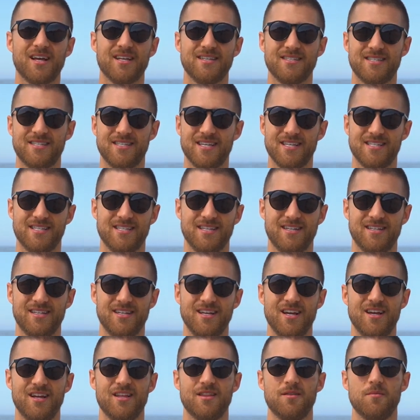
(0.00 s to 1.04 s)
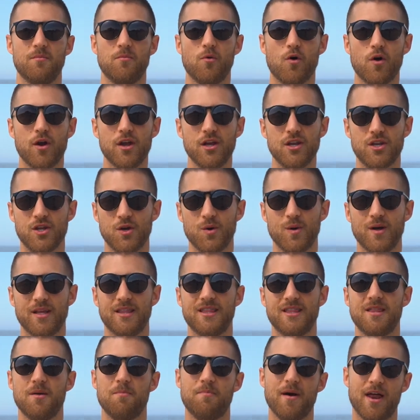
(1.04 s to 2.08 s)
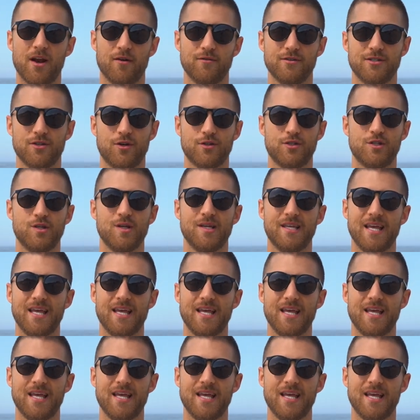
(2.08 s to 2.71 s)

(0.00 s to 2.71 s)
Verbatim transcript: consistent. The more you do it, the better results you